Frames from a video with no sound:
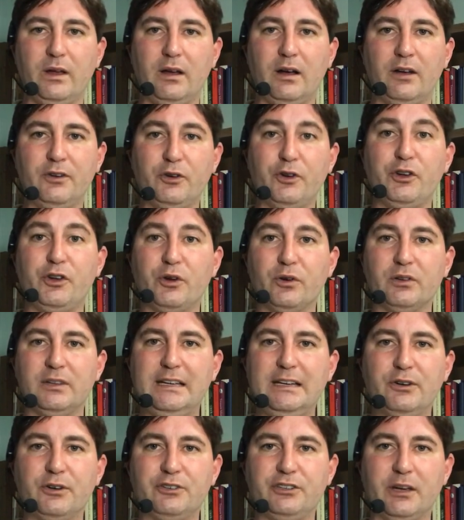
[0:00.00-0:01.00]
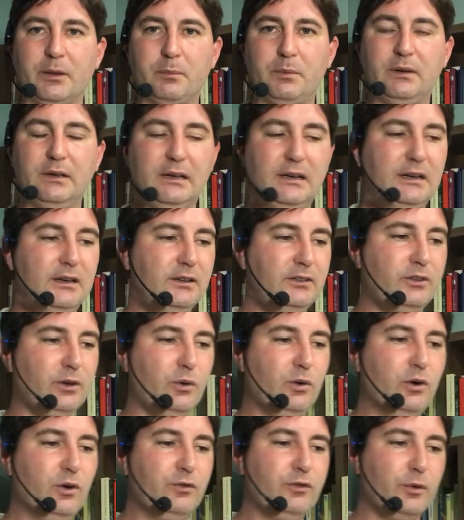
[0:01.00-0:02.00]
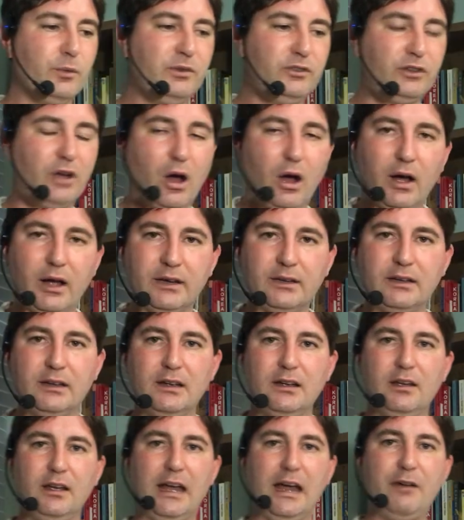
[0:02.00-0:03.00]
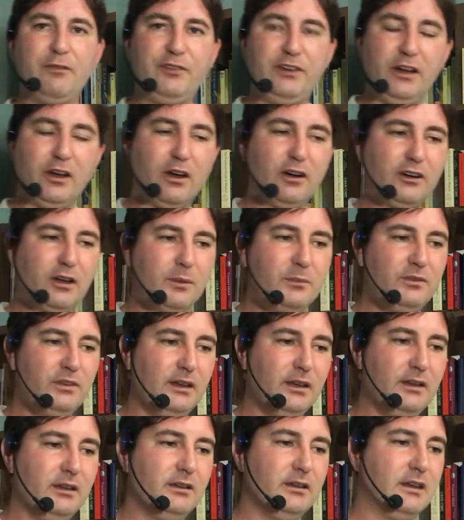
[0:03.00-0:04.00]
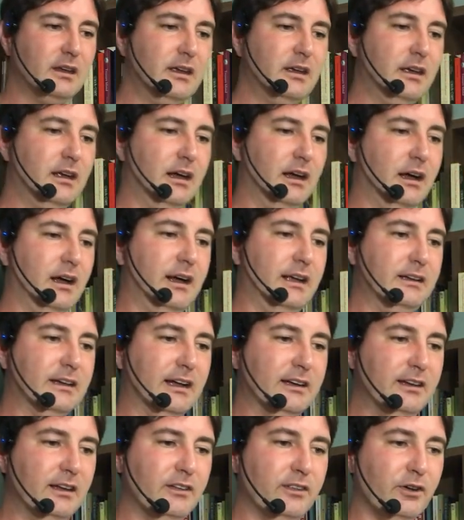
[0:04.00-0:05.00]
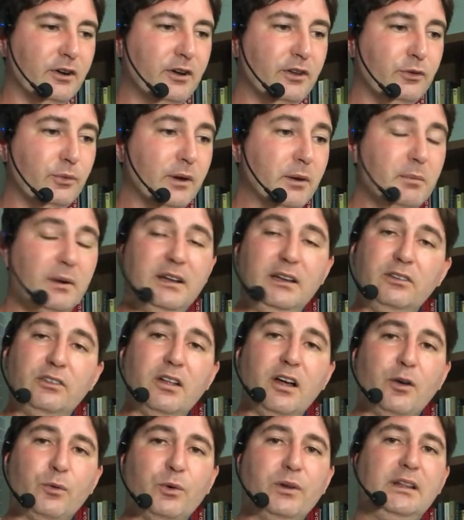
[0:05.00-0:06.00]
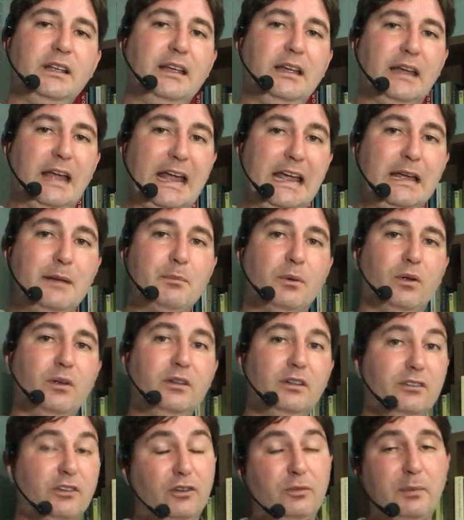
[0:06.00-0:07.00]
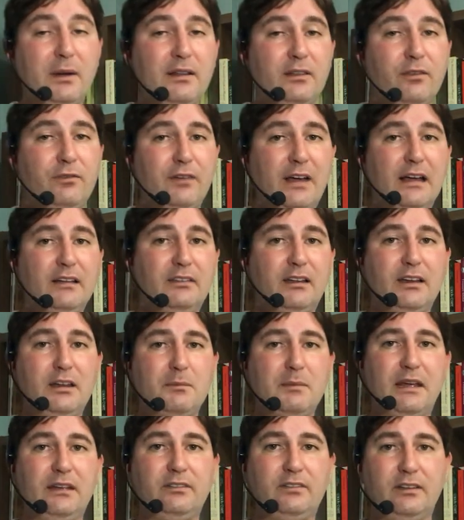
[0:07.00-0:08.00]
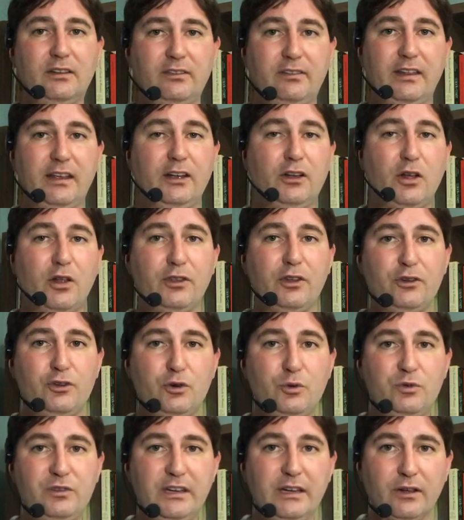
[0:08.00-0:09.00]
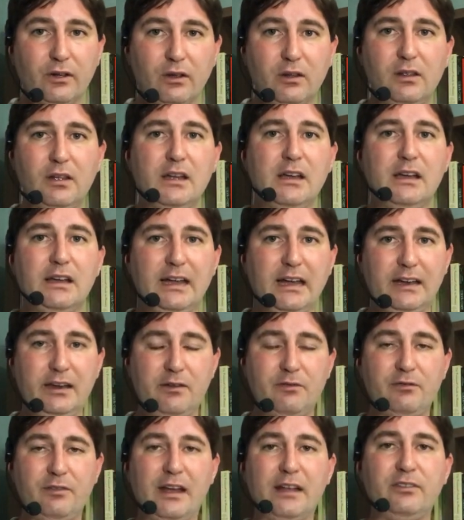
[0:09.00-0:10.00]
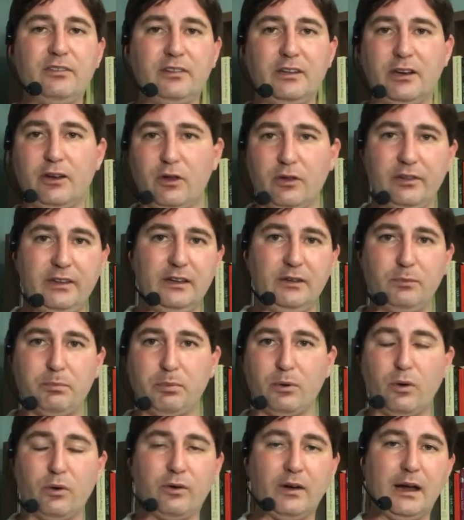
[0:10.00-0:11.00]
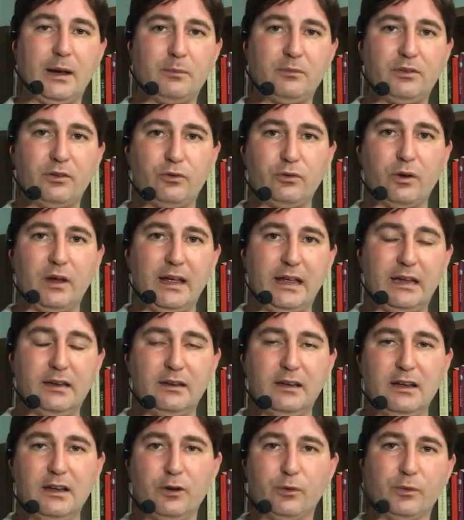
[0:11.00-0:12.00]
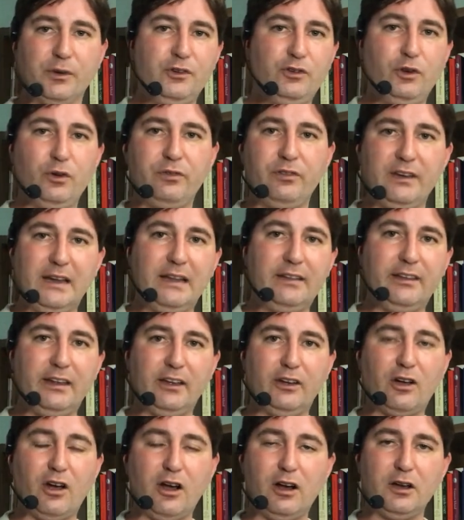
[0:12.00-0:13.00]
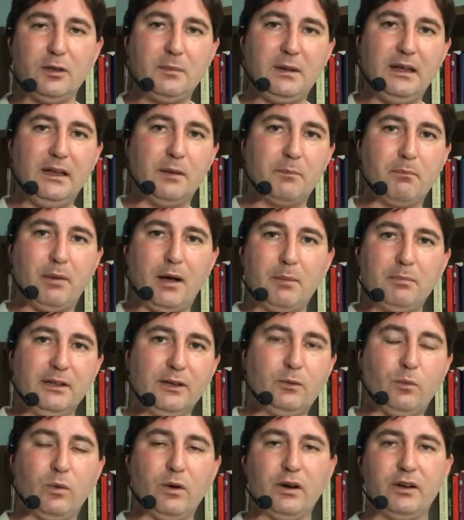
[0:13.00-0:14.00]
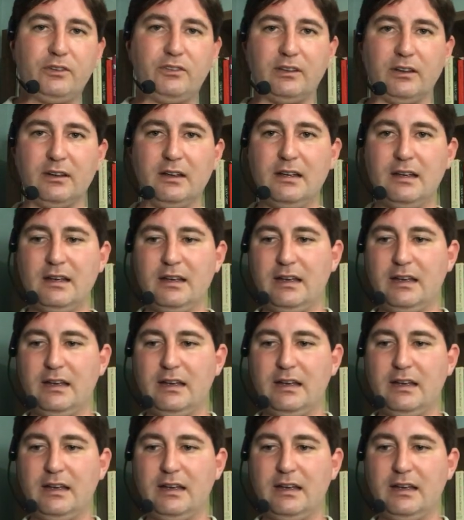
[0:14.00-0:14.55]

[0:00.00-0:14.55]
under your leadership. So Hoover was gone. FDR comes in uh, in 1933, but he's not really able, despite the fact that he makes this thing called the New Deal and invests in all these programs to try and rejuvenate the economy and public works and